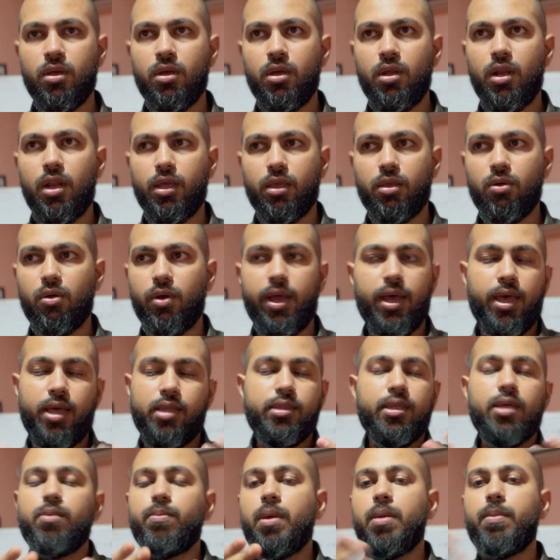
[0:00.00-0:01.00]
and
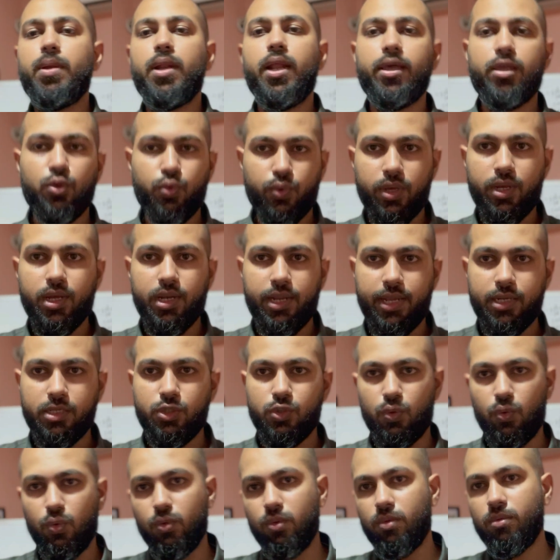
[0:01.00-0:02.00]
then maybe you could connect
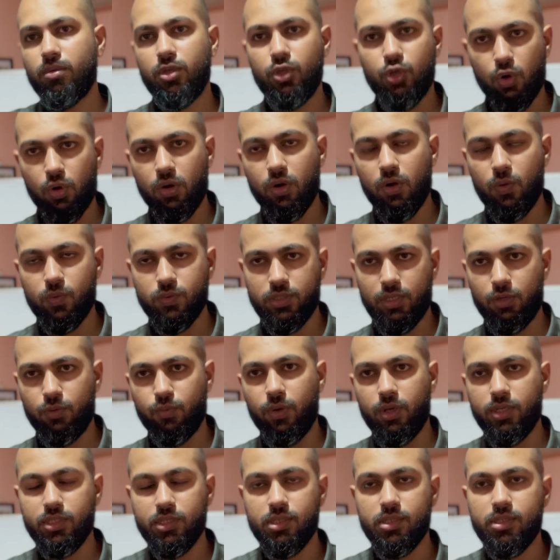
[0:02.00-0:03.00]
to your closing
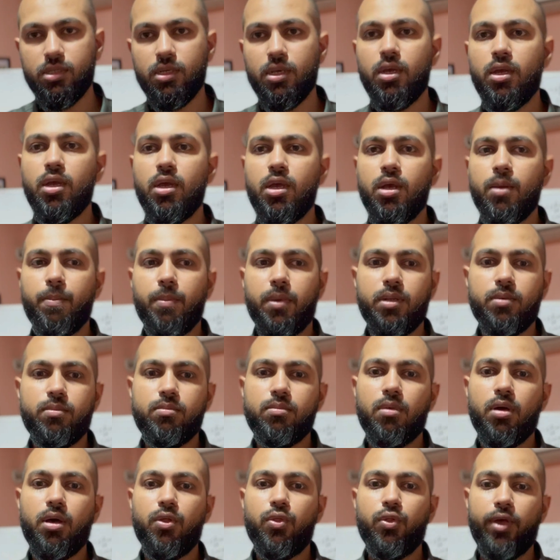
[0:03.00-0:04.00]
questions.
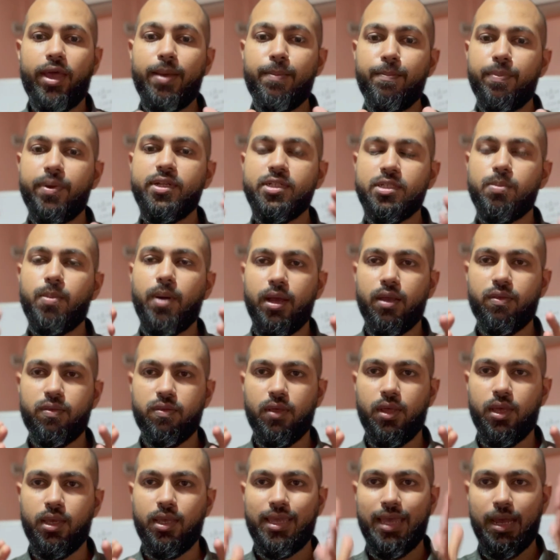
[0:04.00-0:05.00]
But the impulse buy
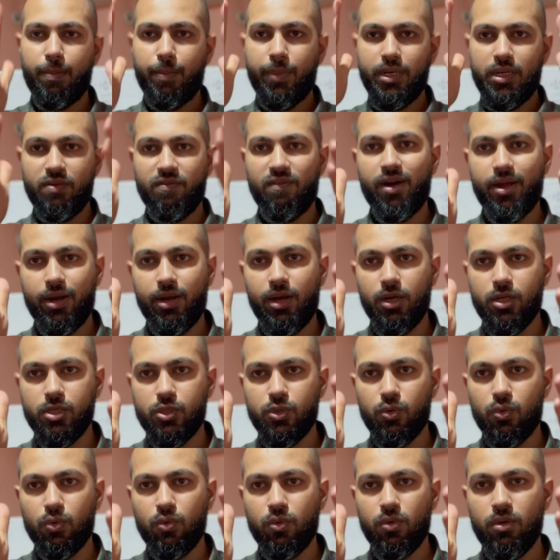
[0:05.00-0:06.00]
thing can be divided
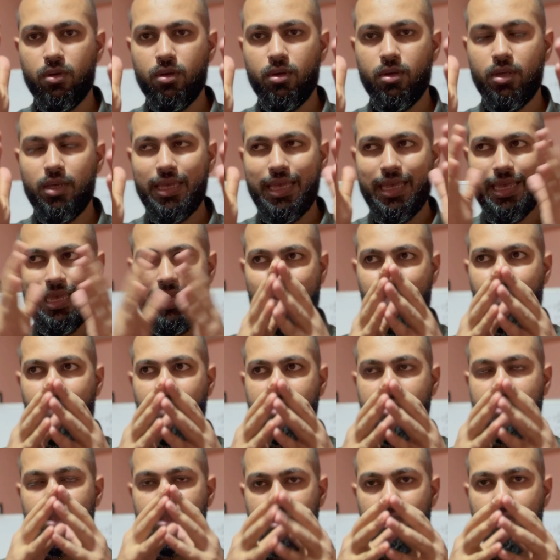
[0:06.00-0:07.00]
into
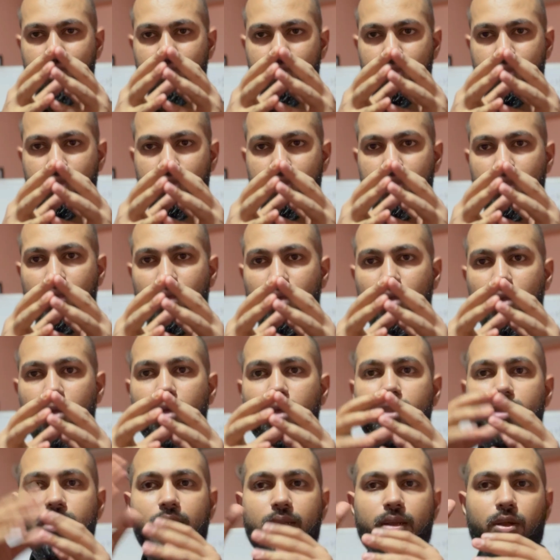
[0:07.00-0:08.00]
impulse decisions
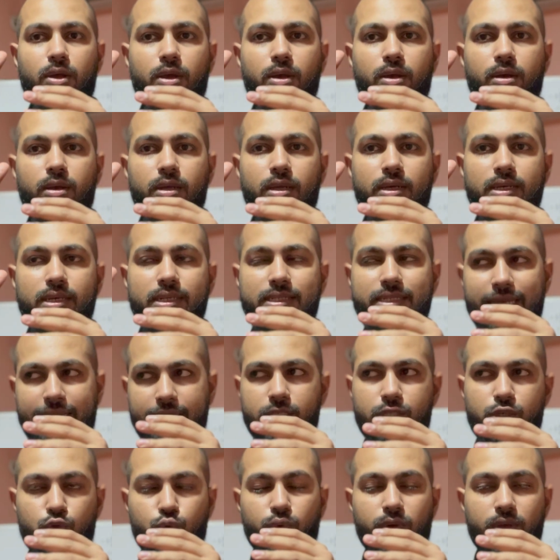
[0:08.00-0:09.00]
that takes
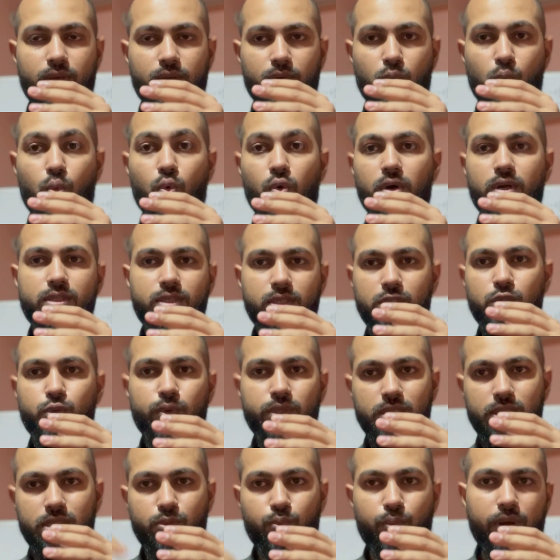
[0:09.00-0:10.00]
you to a worse
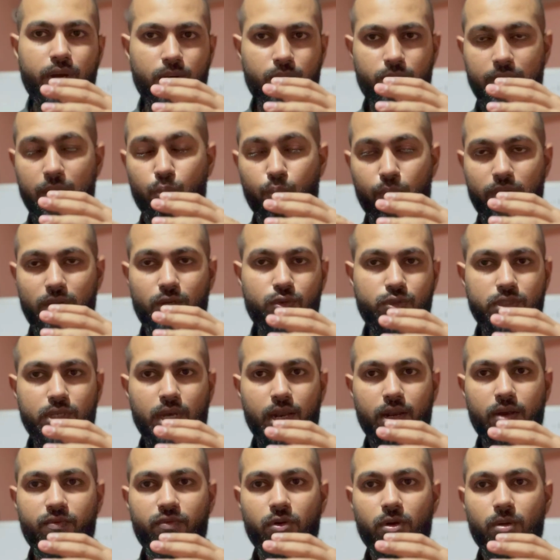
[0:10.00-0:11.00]
situation than where you
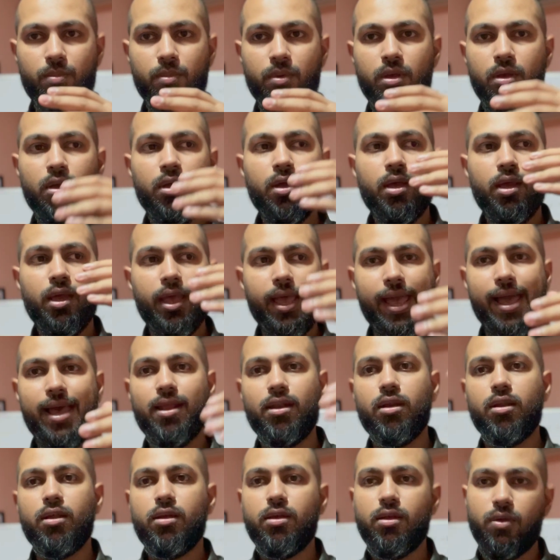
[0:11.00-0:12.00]
started from,
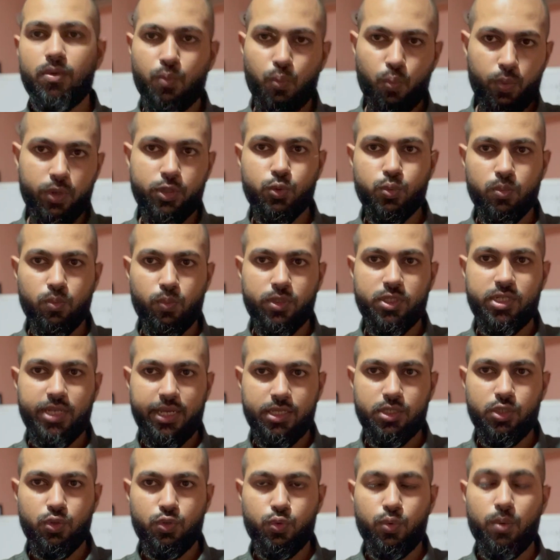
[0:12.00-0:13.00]
and which
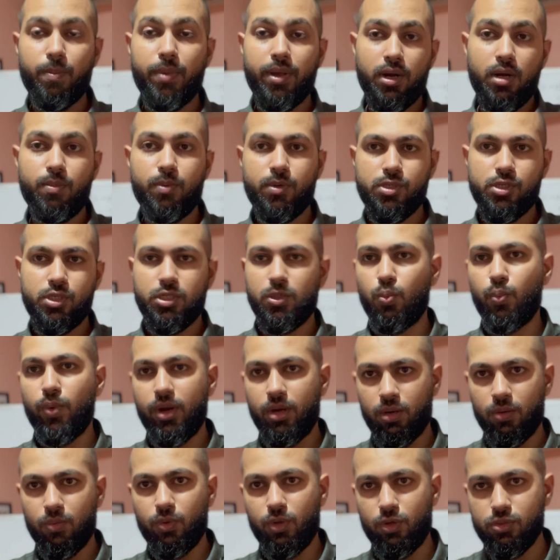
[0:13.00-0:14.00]
takes you to a better position
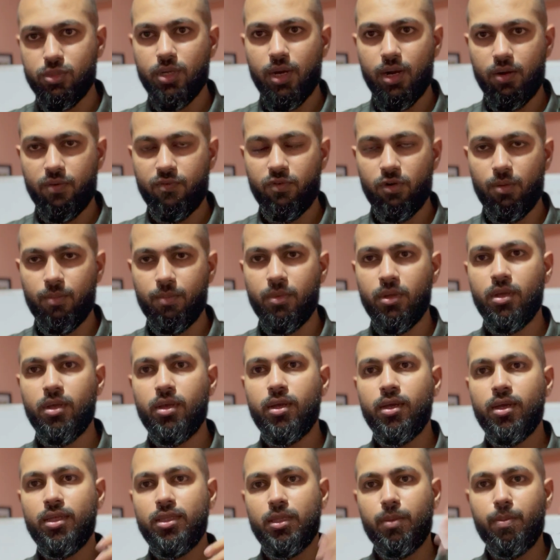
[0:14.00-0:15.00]
where you started from.
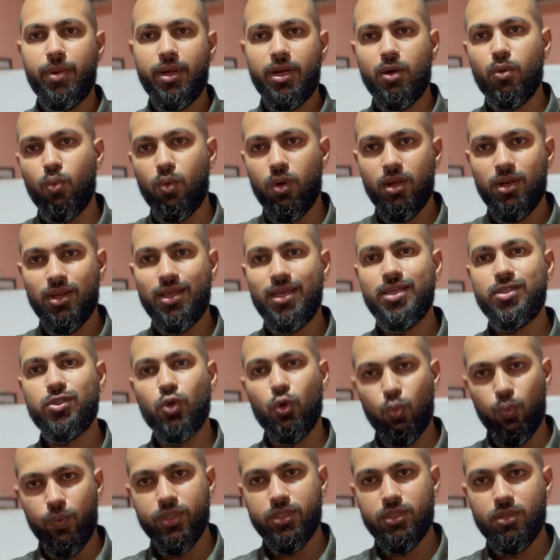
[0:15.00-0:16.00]
The better one is
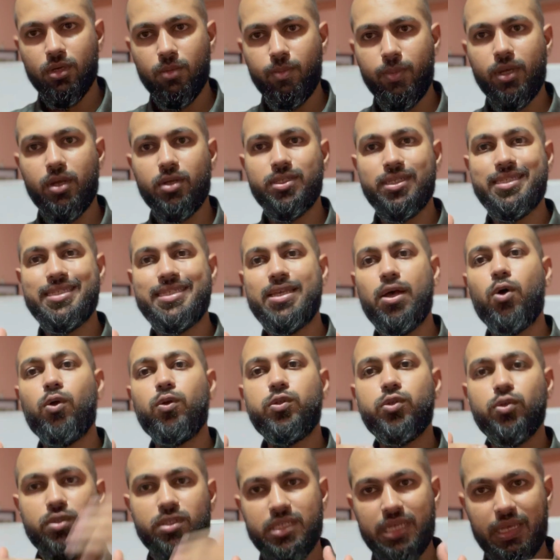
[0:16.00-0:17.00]
always good because it
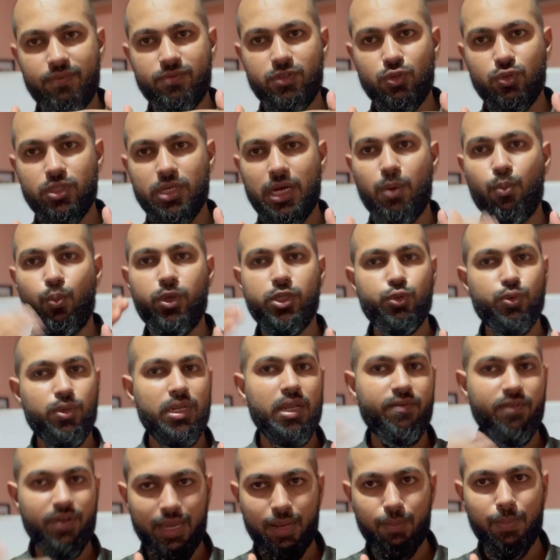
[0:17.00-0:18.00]
also saves you time, which you'll
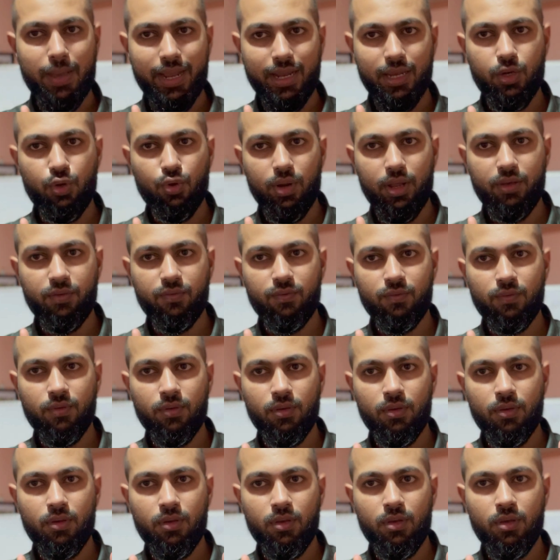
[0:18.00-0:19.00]
never get back in your life.
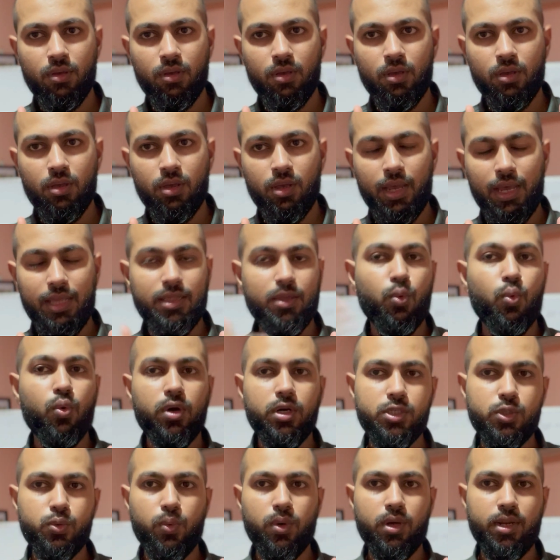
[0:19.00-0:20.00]
And the
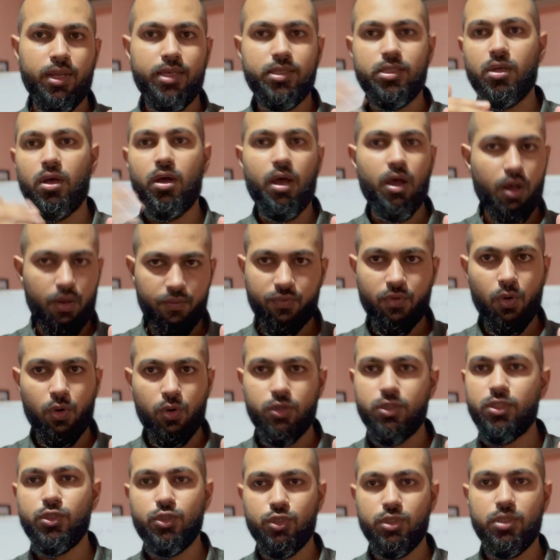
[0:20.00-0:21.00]
worst one is, of
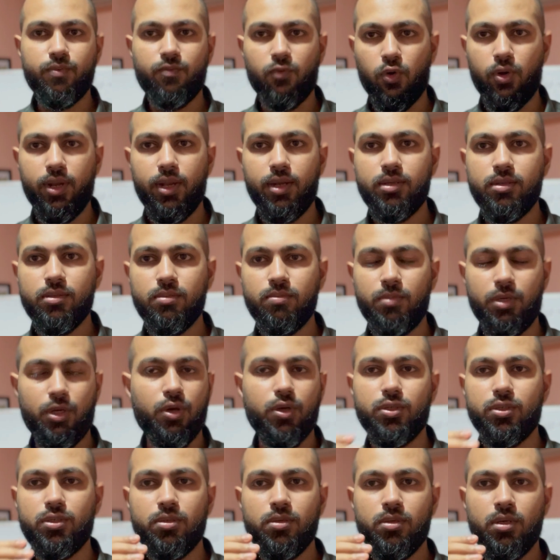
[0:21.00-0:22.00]
course, you should avoid it
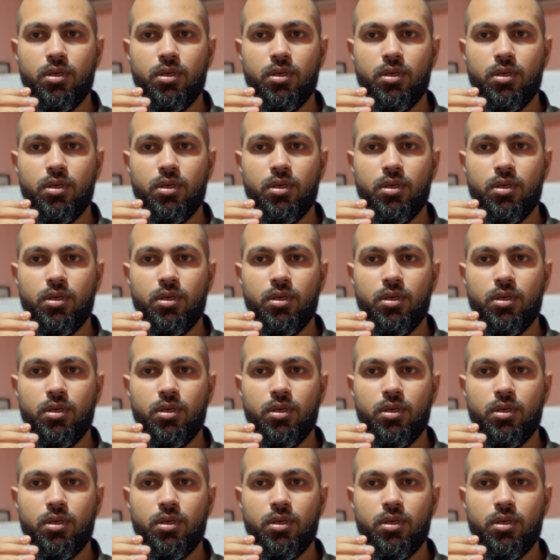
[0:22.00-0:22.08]
because,